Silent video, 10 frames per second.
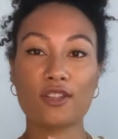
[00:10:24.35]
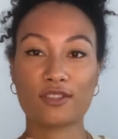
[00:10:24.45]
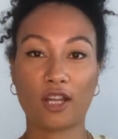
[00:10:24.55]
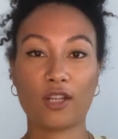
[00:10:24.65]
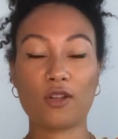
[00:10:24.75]

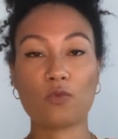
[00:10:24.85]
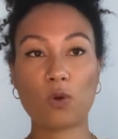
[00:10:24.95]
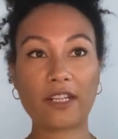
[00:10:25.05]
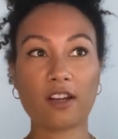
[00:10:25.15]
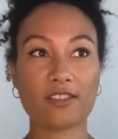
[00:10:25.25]
So
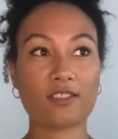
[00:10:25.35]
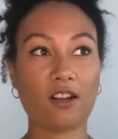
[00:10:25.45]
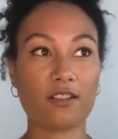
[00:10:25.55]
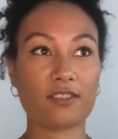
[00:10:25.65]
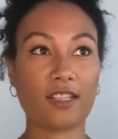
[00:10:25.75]
when I
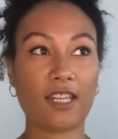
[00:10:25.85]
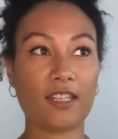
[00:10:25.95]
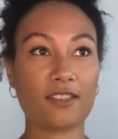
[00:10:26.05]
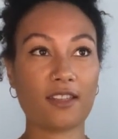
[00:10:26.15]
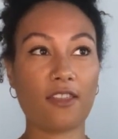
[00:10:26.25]

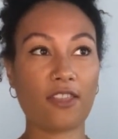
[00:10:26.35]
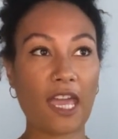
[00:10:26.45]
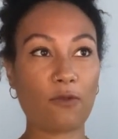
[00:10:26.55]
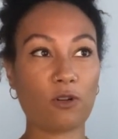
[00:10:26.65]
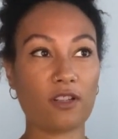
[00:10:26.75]
started,
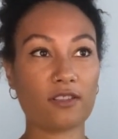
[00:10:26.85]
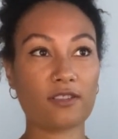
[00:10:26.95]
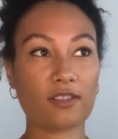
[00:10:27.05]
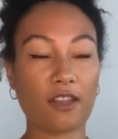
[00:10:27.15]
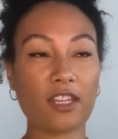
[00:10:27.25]
there was,
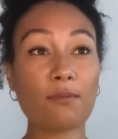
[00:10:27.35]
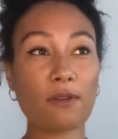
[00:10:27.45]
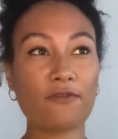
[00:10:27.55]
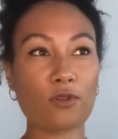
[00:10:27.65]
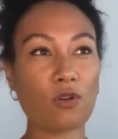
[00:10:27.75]
I think
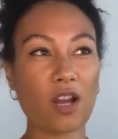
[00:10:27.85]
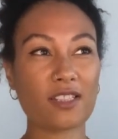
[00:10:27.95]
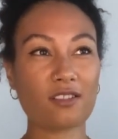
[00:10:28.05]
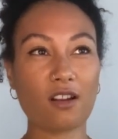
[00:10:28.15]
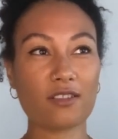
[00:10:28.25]
before I
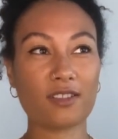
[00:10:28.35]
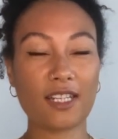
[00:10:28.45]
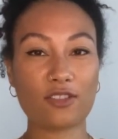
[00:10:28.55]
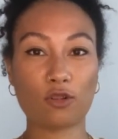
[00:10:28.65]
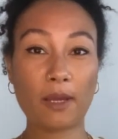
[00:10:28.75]

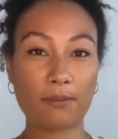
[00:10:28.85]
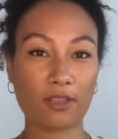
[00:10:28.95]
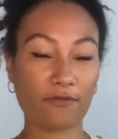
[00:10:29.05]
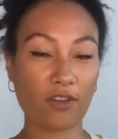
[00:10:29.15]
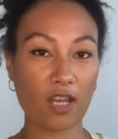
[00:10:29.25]
started, or maybe
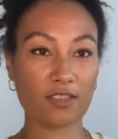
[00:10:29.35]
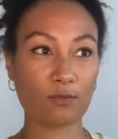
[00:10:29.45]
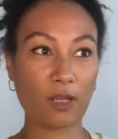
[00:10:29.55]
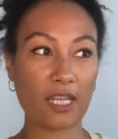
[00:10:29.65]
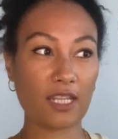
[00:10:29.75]
the first
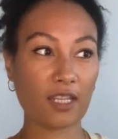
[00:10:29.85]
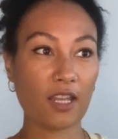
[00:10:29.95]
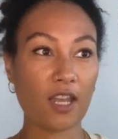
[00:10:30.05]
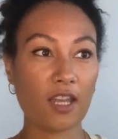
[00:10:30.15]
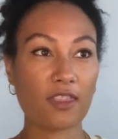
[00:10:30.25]
week,
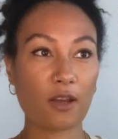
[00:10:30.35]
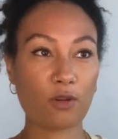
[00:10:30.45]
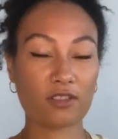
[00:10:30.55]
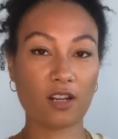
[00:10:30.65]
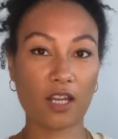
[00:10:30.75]
there
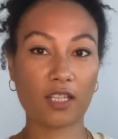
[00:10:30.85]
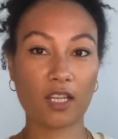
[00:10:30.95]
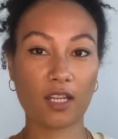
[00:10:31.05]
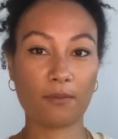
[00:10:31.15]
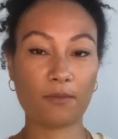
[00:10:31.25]
was like
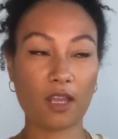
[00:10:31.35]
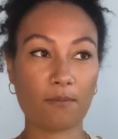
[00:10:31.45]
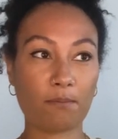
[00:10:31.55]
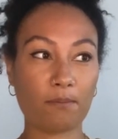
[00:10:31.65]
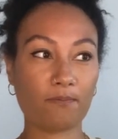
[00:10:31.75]

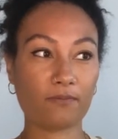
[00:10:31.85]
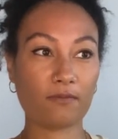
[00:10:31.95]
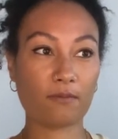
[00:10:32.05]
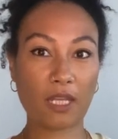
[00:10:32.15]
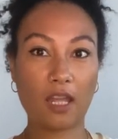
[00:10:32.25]

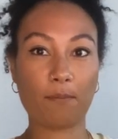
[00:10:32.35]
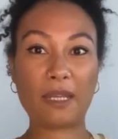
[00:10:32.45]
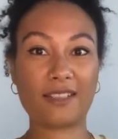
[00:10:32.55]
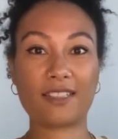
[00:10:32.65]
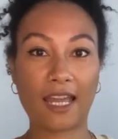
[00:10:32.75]
a
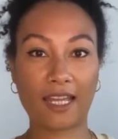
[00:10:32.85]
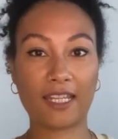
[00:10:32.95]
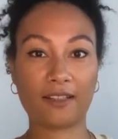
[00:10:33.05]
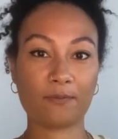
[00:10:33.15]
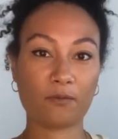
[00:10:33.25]
big
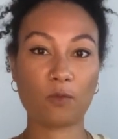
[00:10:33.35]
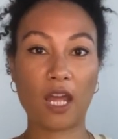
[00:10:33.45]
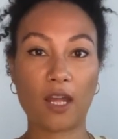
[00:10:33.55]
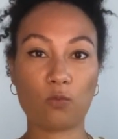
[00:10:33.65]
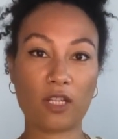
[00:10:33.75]
day
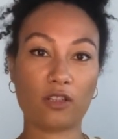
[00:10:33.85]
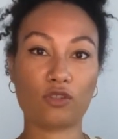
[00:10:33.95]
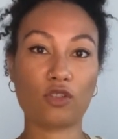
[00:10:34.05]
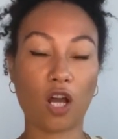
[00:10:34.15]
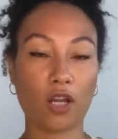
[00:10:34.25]
where we
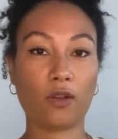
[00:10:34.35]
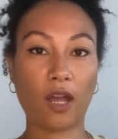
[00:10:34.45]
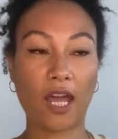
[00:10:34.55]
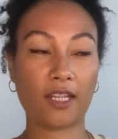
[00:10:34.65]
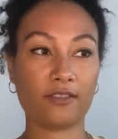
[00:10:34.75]
could go
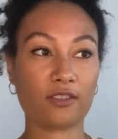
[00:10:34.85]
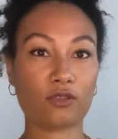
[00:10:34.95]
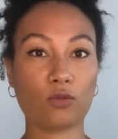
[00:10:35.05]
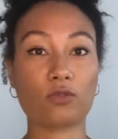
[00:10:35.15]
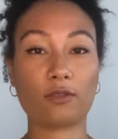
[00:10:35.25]
and
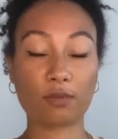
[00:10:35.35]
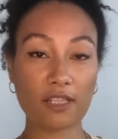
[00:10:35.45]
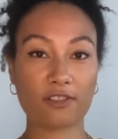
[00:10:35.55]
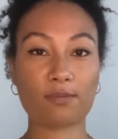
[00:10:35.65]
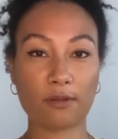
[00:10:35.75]
talk to
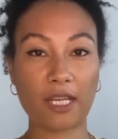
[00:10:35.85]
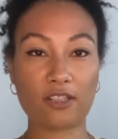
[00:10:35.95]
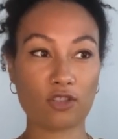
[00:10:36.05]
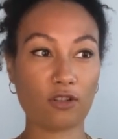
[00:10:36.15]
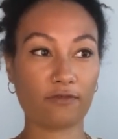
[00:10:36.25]
previous
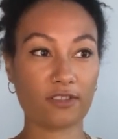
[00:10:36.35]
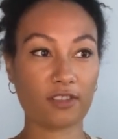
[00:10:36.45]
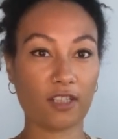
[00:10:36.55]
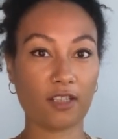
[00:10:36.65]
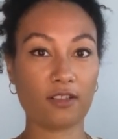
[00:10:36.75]
probation
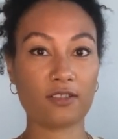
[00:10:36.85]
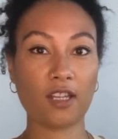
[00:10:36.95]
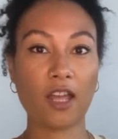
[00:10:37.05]
officers